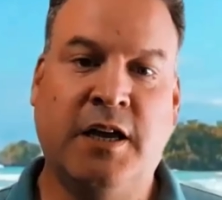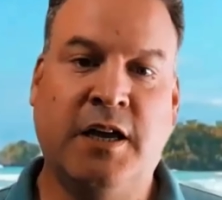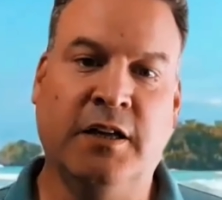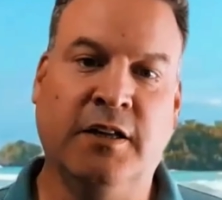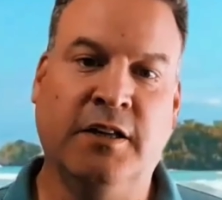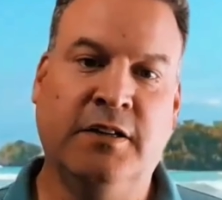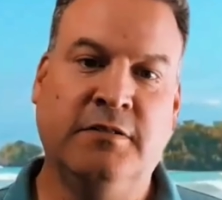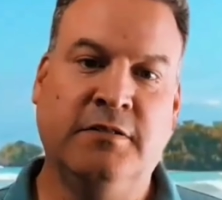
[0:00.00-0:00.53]

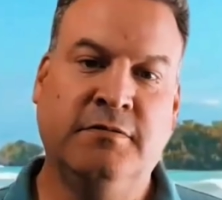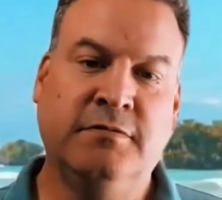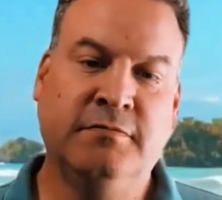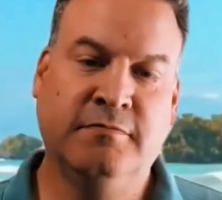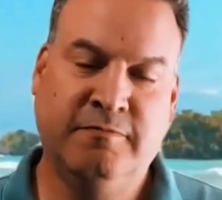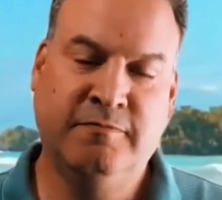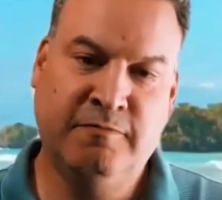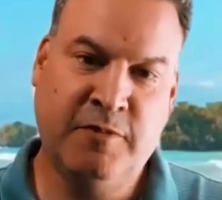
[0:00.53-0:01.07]
Kaylin.
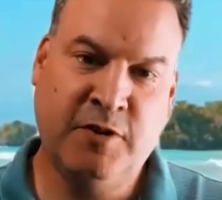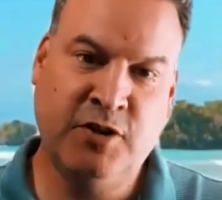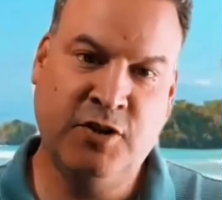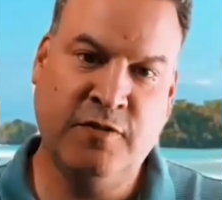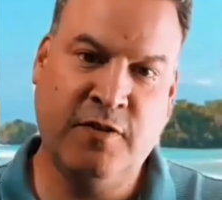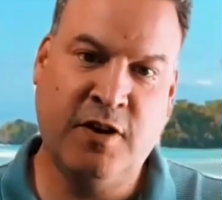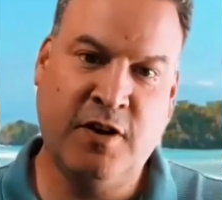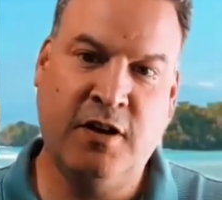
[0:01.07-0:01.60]

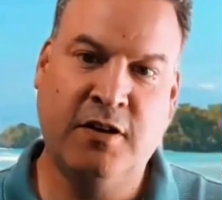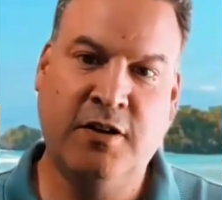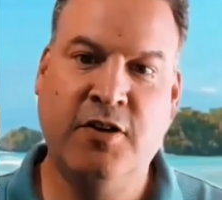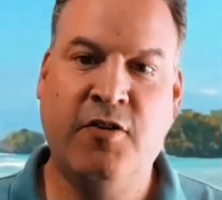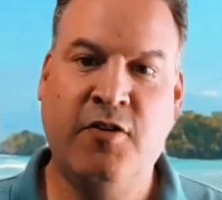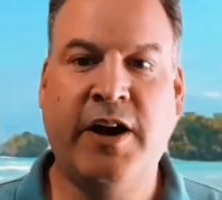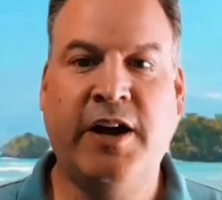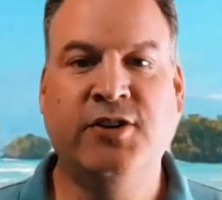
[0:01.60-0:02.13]
First of all,
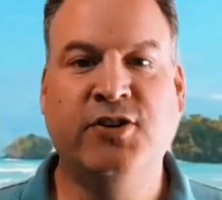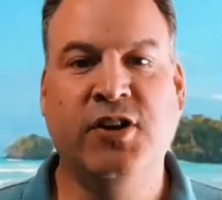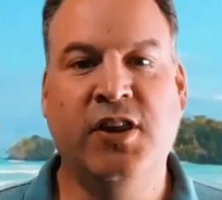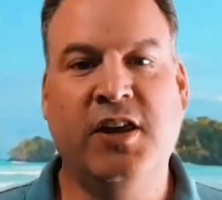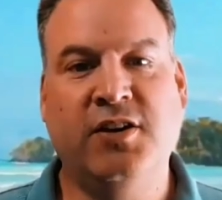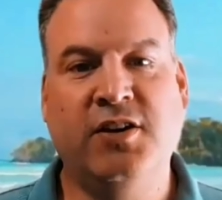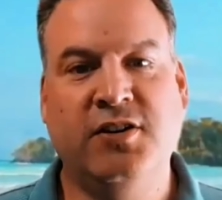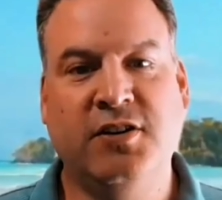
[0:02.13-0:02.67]

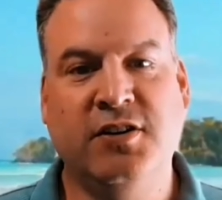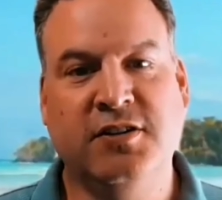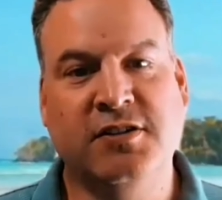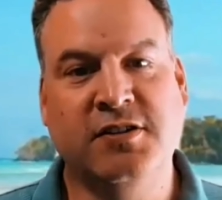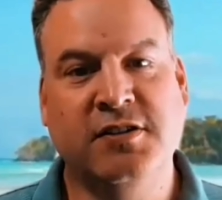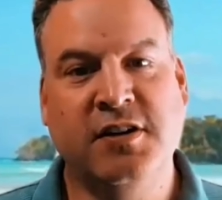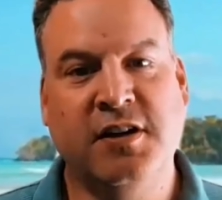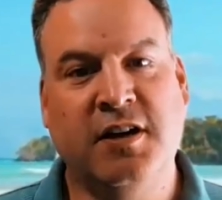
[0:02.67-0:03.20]

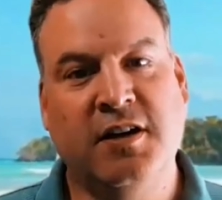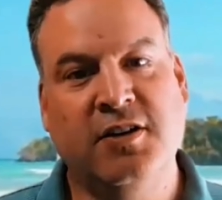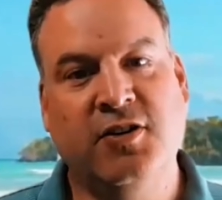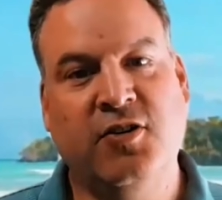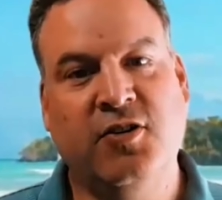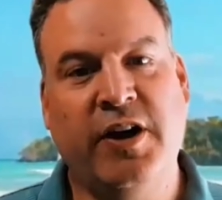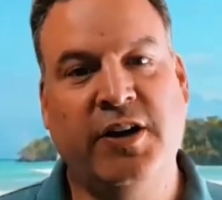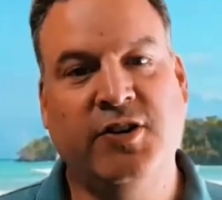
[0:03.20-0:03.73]
congratulations on
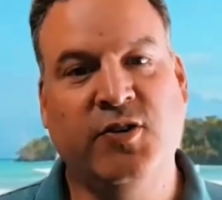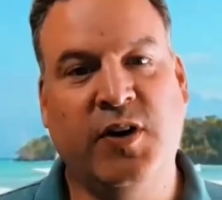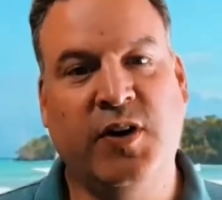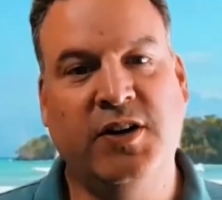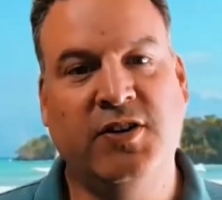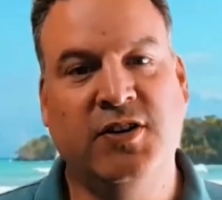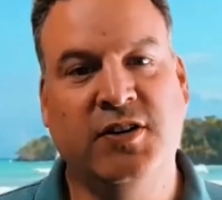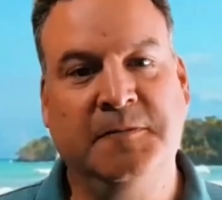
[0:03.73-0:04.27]
your
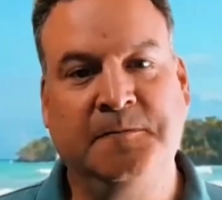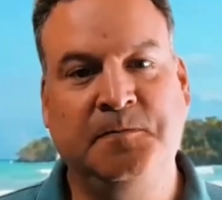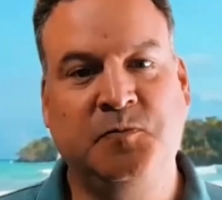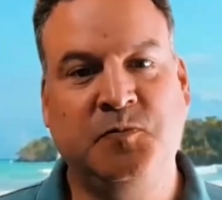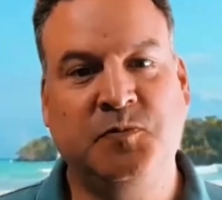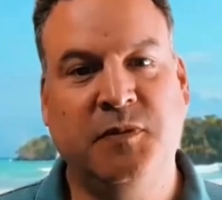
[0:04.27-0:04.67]
graduation.